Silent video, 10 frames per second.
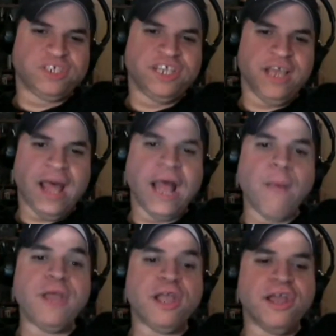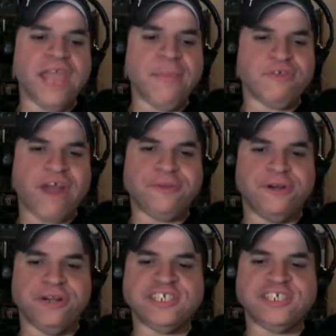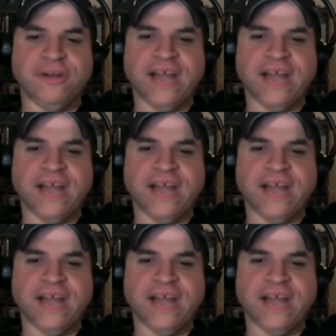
see. That'll be a good game to drop during the summer.